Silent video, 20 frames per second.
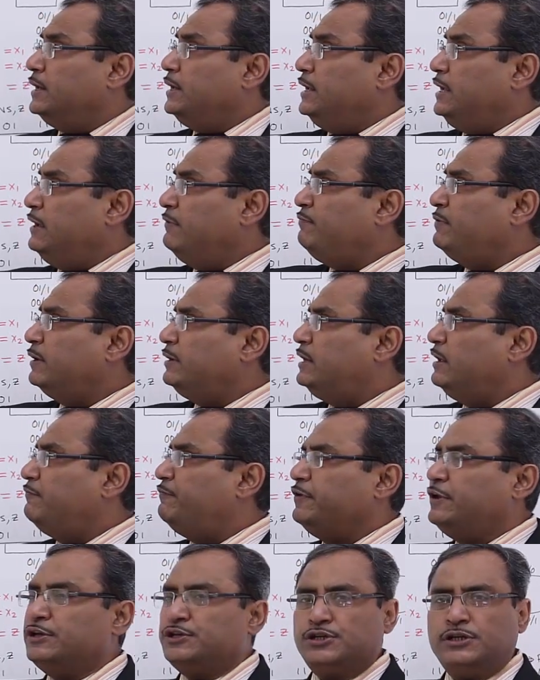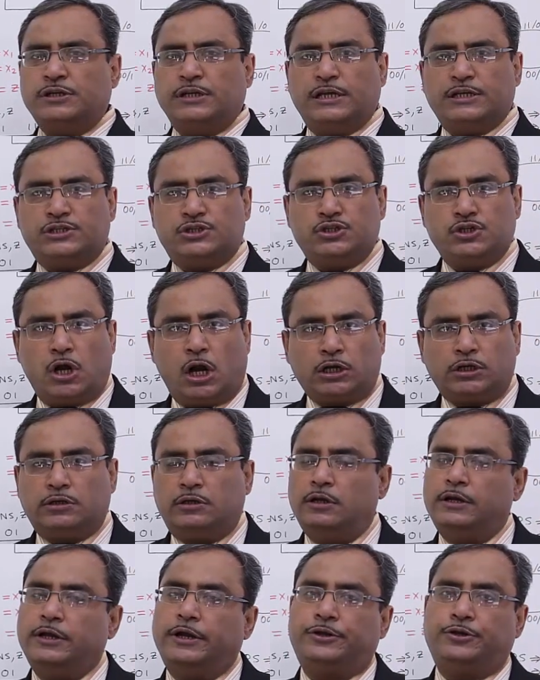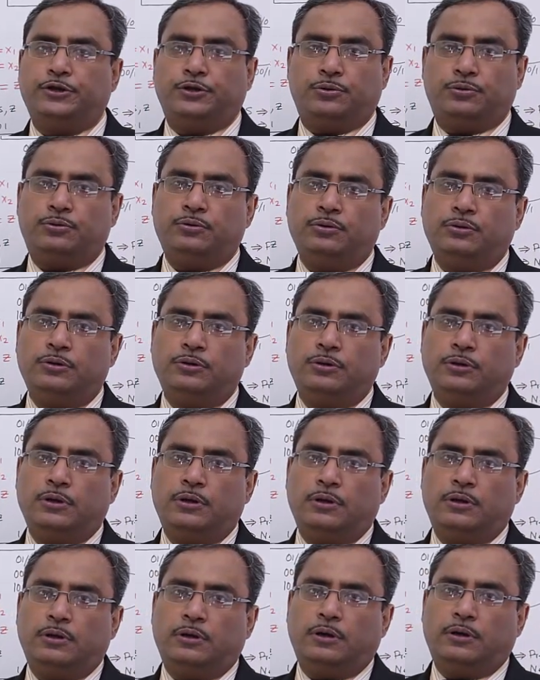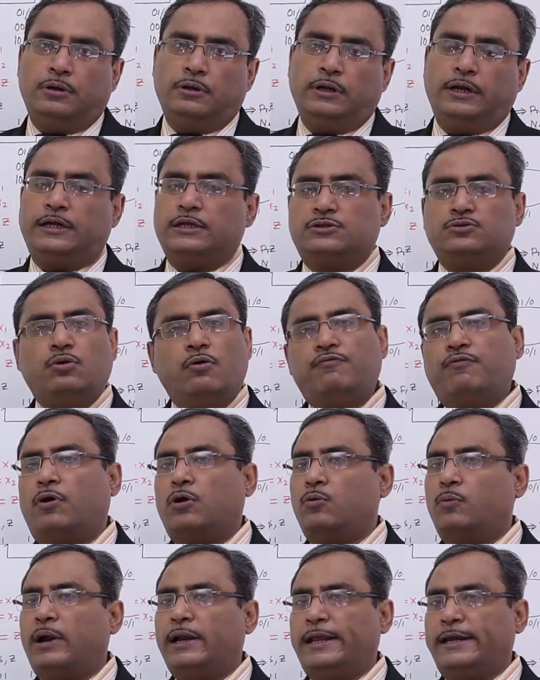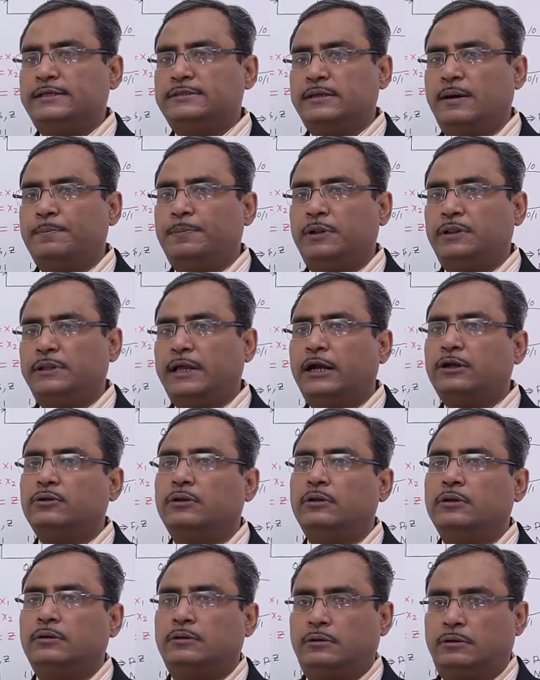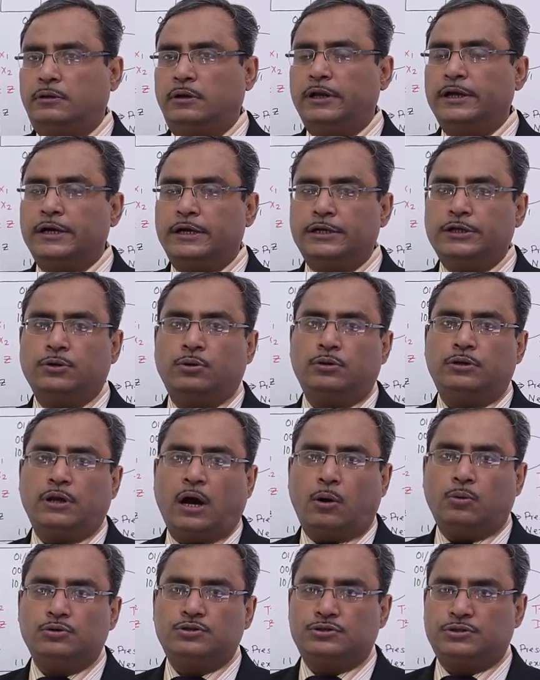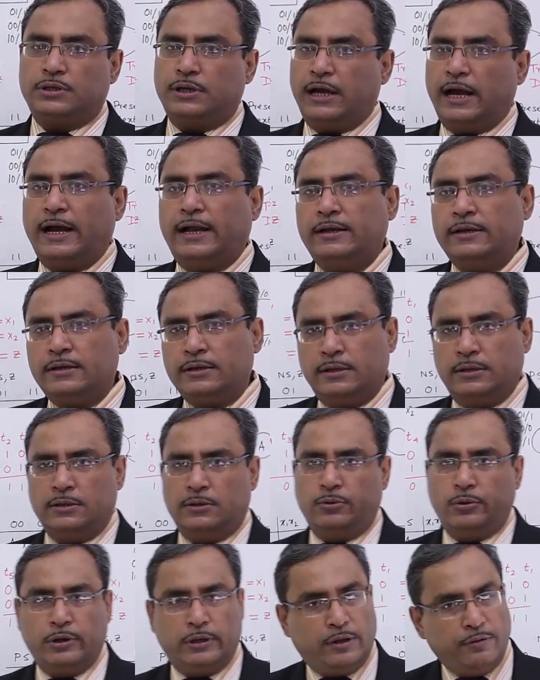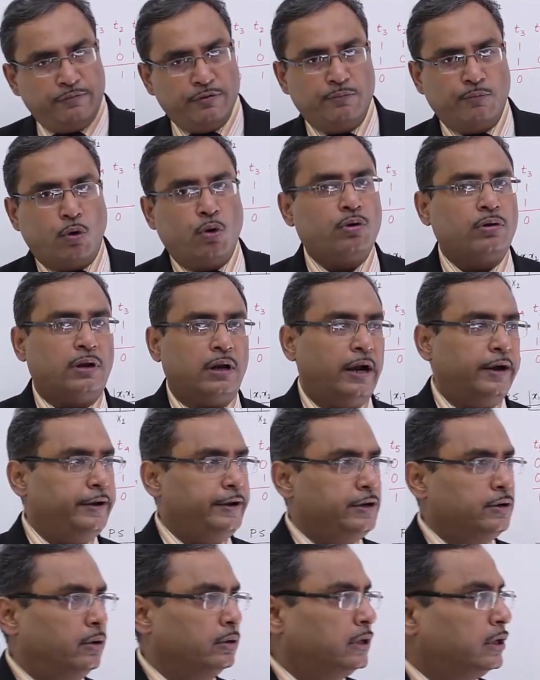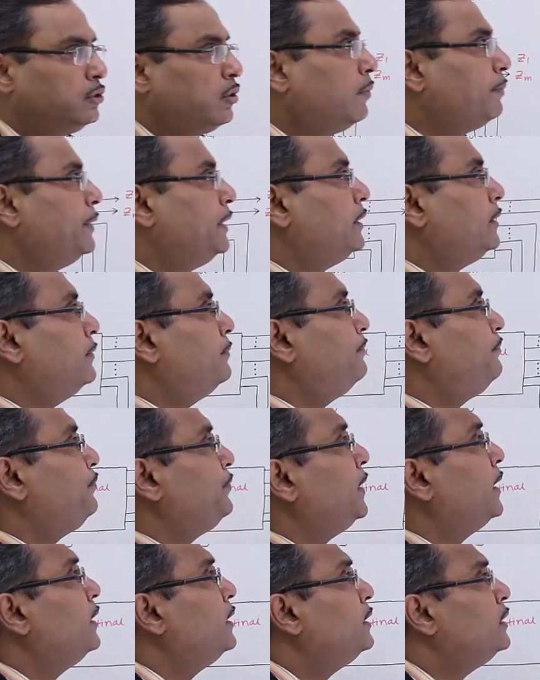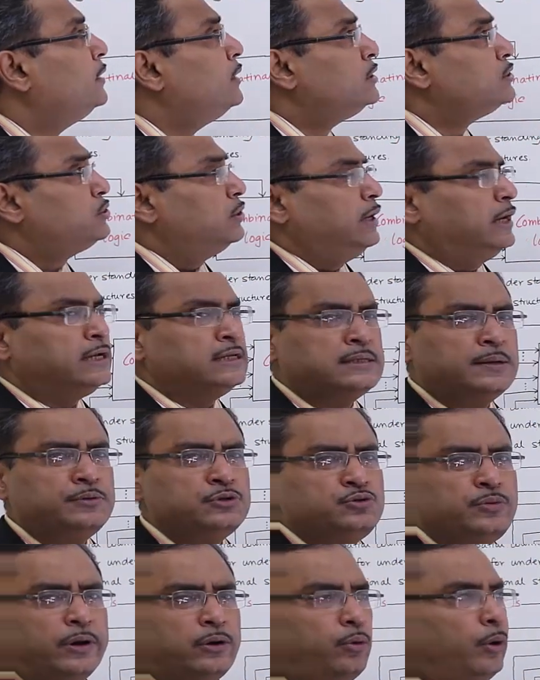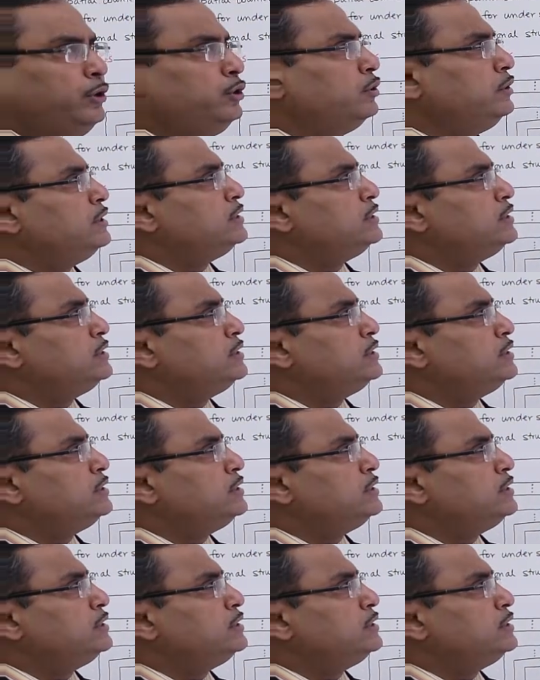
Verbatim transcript: If the definition is not clear to you, let us go for one example that will clear your doubts and will give you more clarity on the topic. So let us suppose we are going to